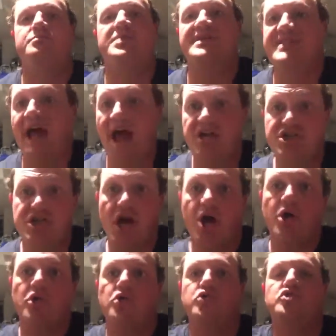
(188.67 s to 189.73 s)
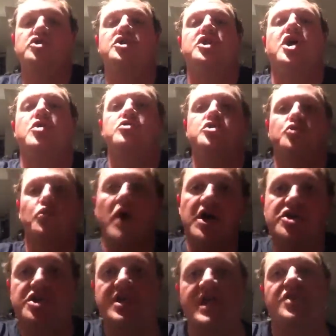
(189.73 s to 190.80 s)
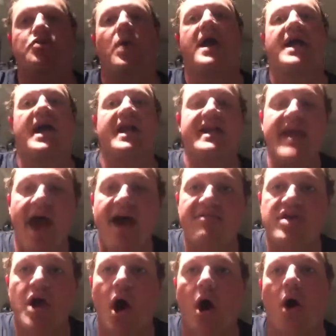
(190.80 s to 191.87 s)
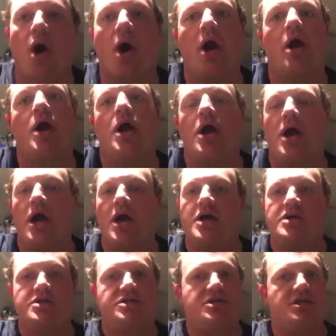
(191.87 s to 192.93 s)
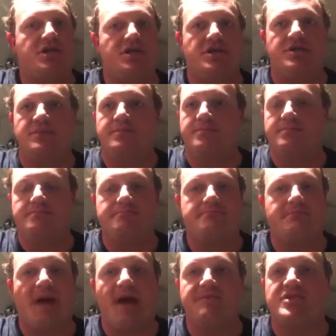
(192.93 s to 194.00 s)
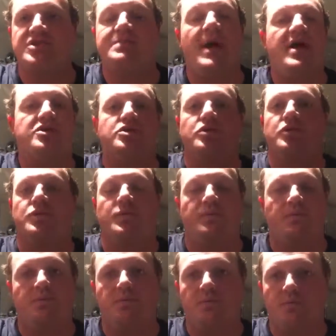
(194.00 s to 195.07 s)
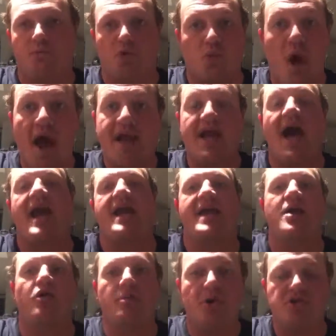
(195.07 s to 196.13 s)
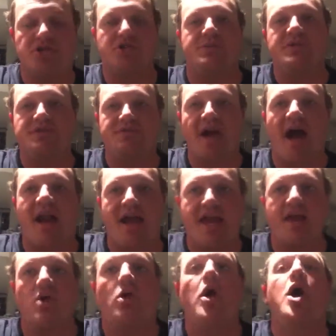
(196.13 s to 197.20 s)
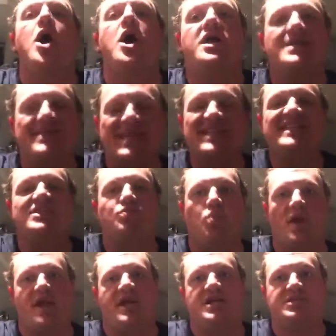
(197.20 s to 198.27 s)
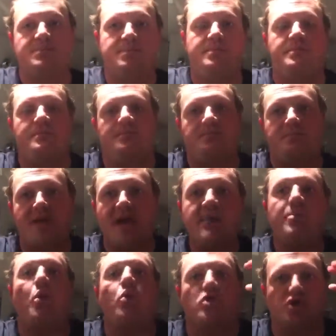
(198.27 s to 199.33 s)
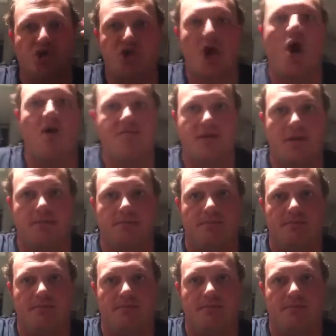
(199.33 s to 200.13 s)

pistachios, to go to Russia to get the right kind of caviar, to have the right kind of eel, the most expensive kind of eel. This is when his people were starving.